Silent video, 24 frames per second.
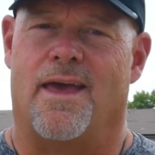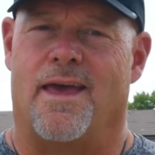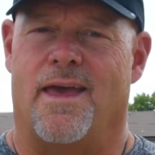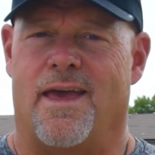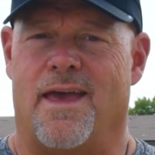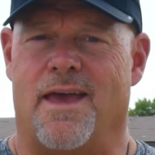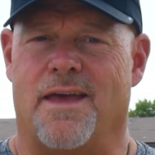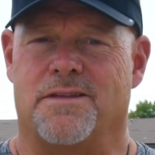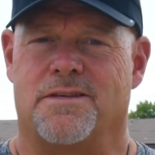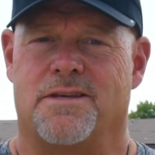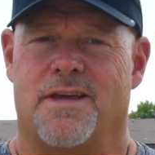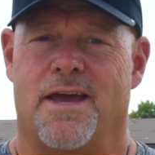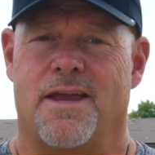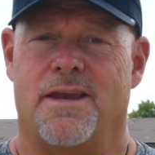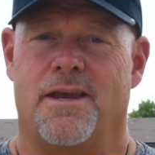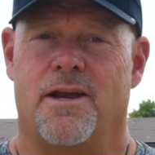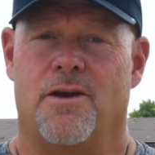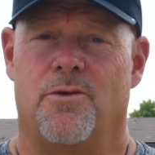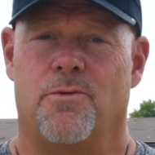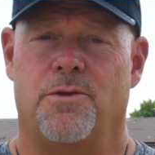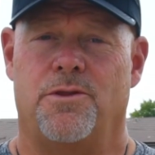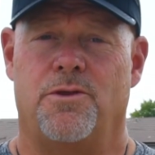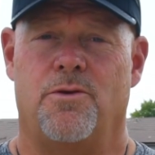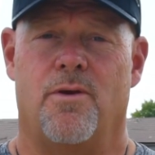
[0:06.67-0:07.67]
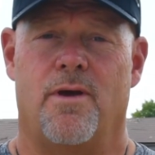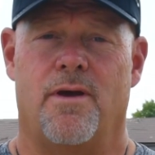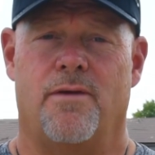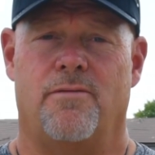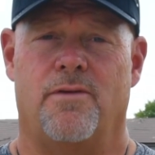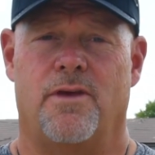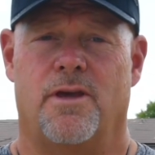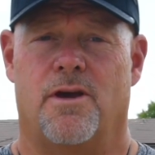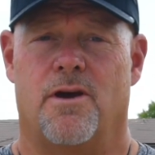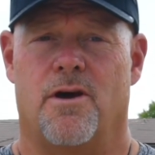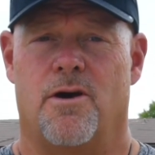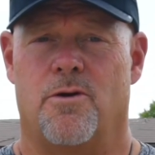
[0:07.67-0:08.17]
It's Ken here with U A
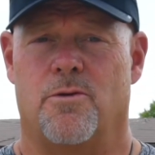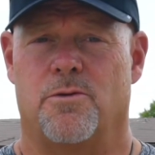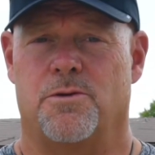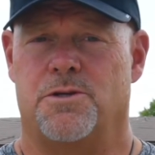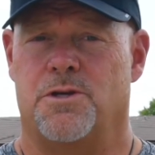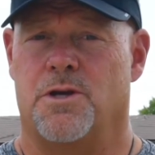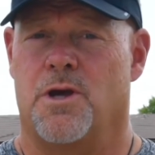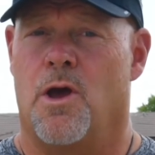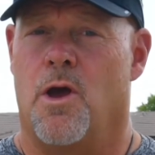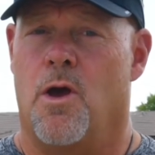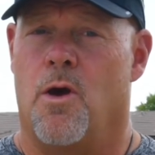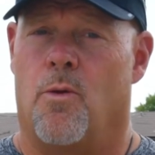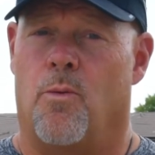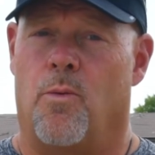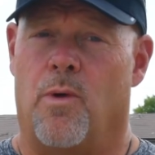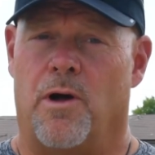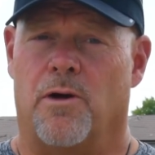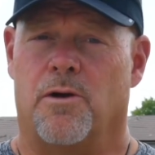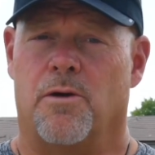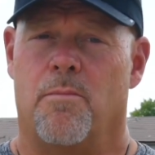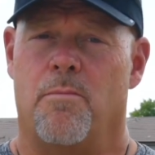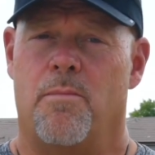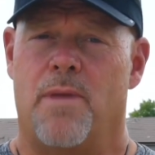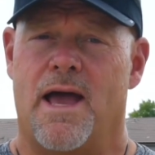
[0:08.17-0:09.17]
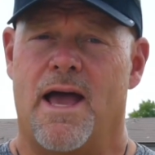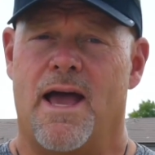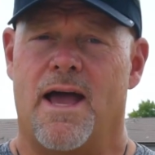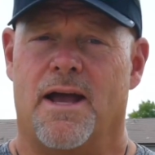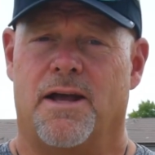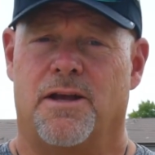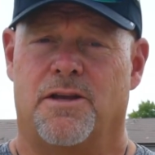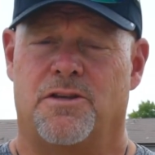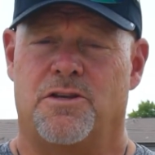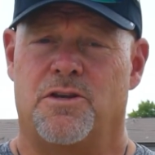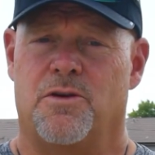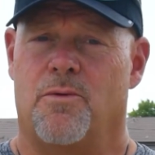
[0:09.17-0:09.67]
V Coach. Welcome
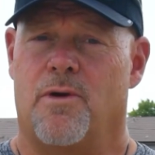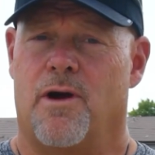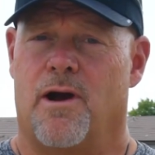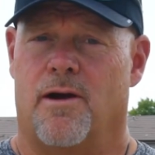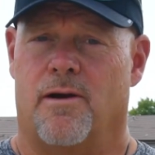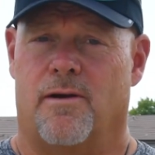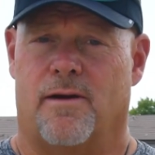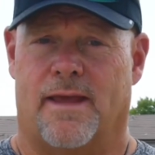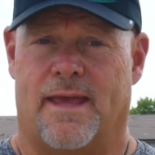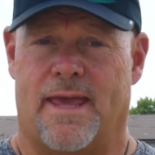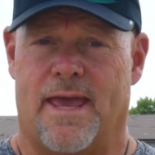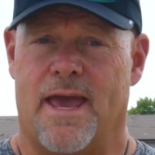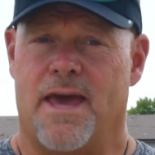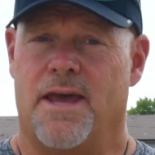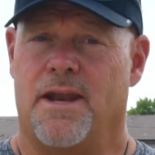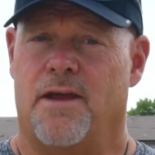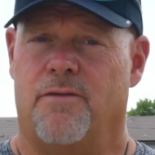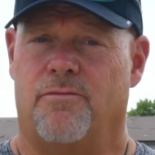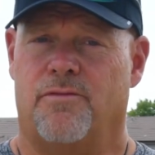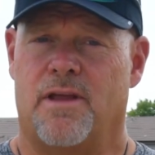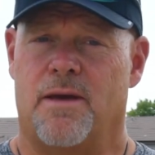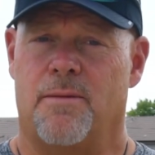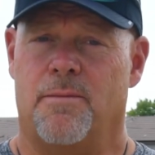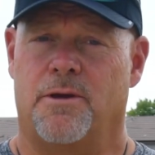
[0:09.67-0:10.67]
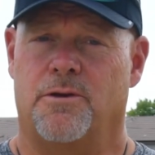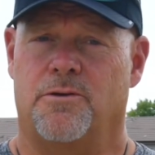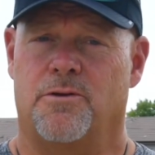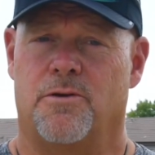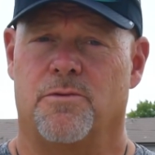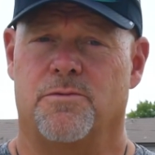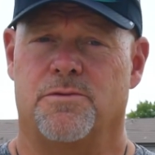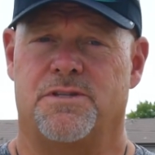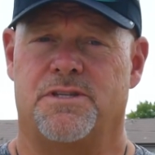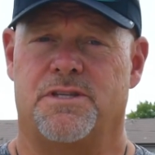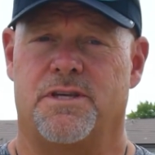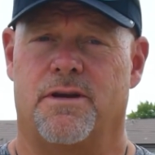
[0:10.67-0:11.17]
back to our Can I Fly My
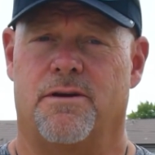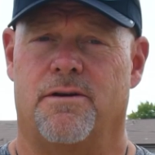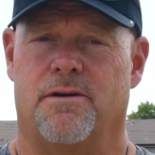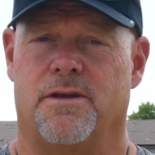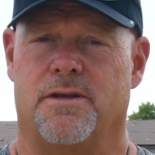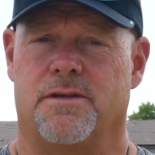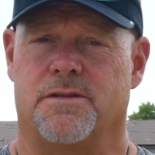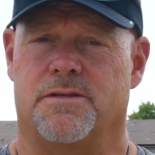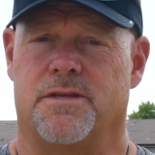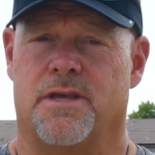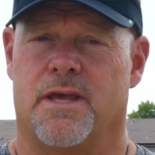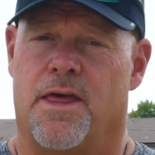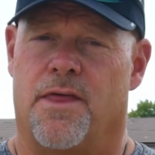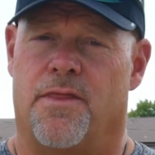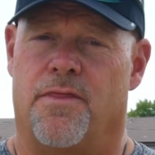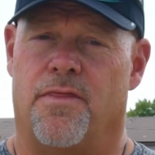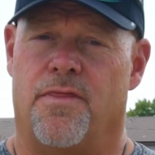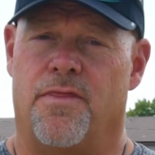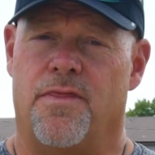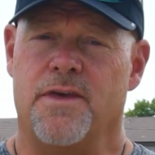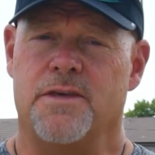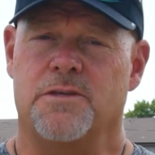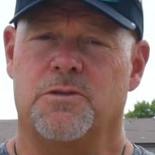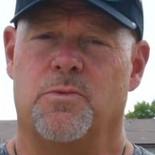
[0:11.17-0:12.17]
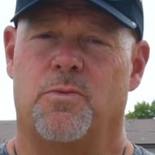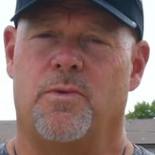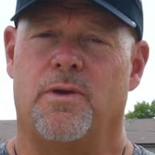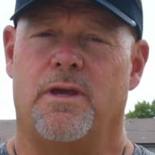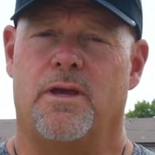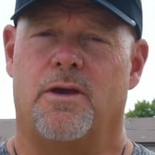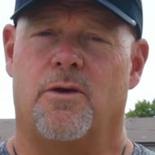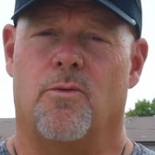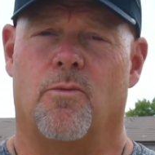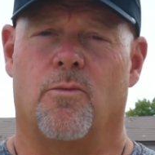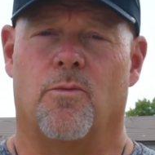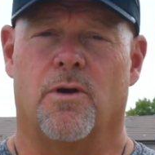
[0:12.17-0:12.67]
Drone series. This
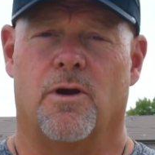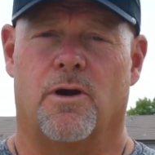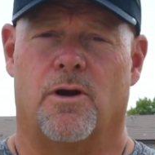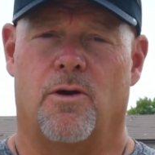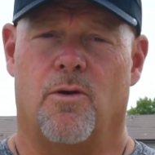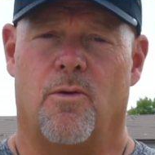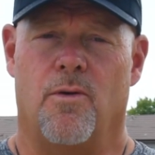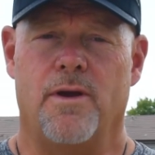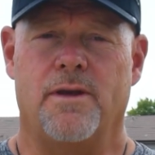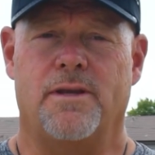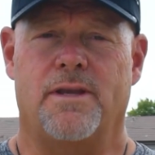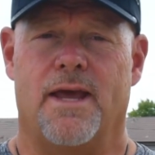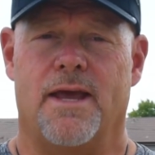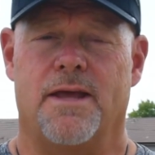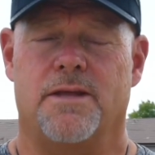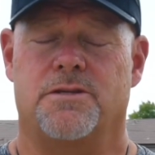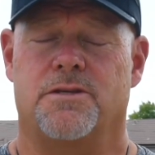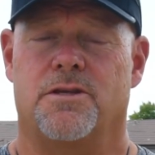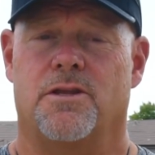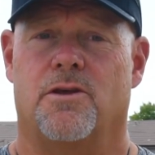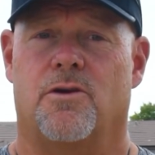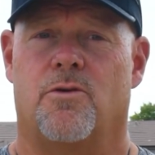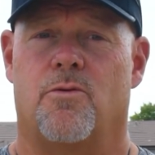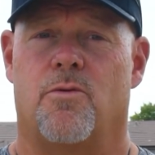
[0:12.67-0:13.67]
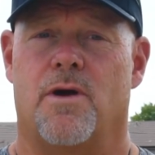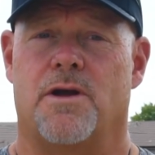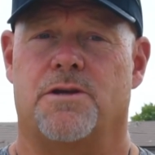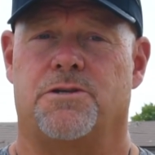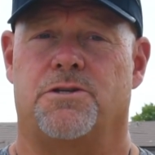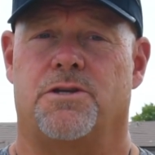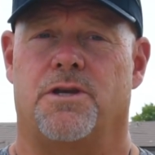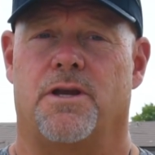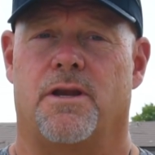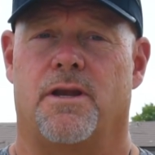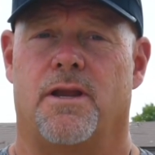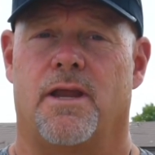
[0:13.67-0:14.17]
week, we're going to answer the
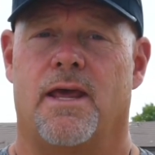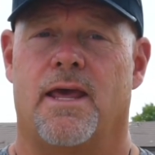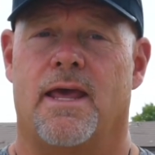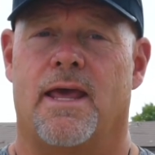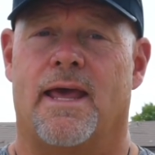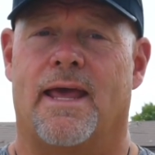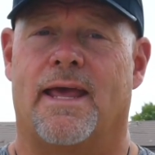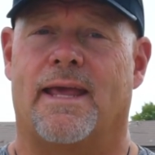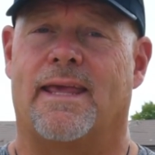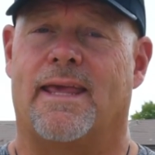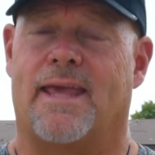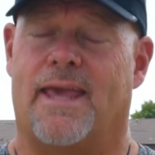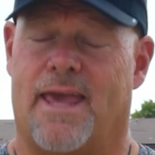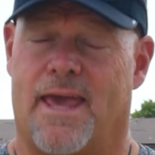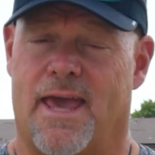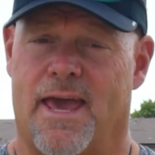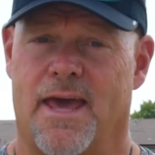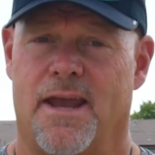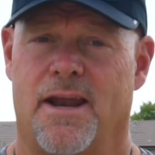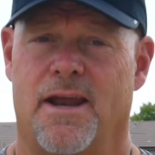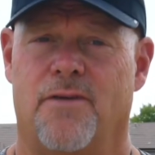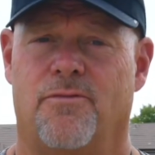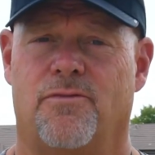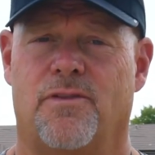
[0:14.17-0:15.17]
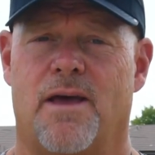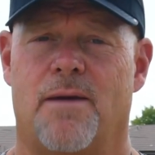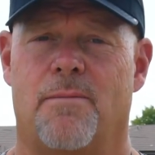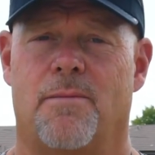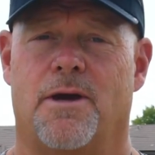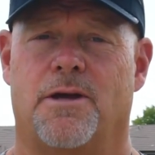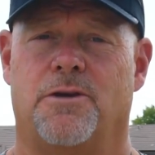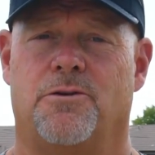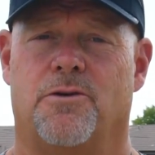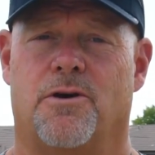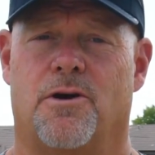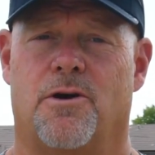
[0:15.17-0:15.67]
question, can I fly
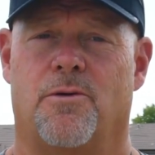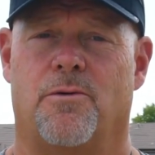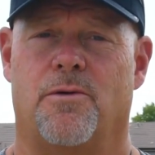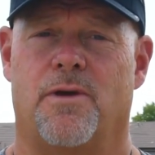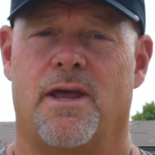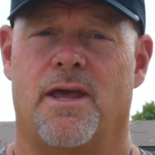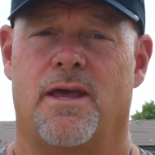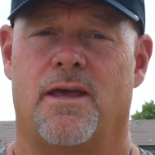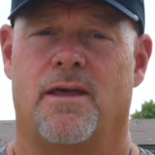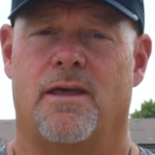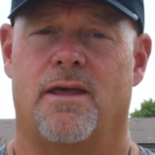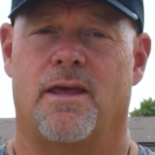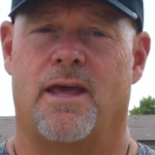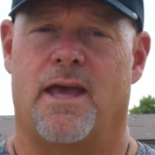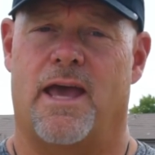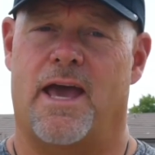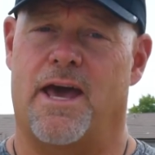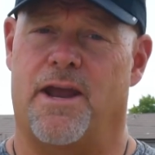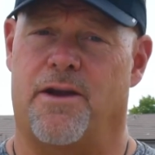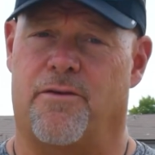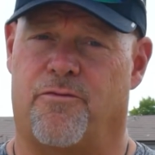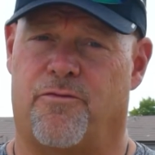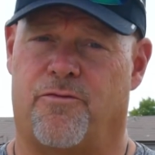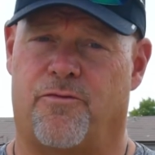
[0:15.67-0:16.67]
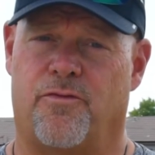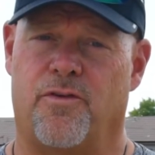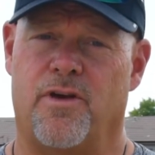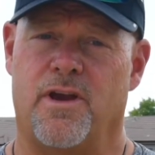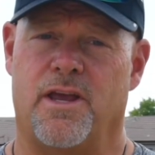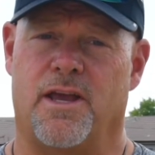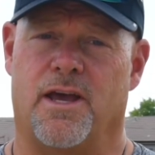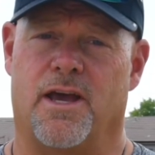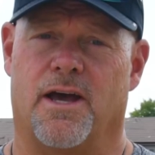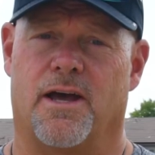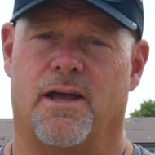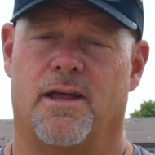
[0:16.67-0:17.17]
my drone at a F R I
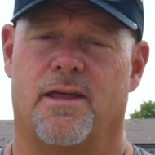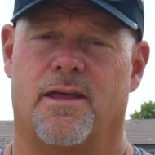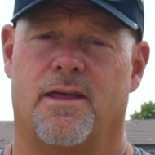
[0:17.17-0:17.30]
A?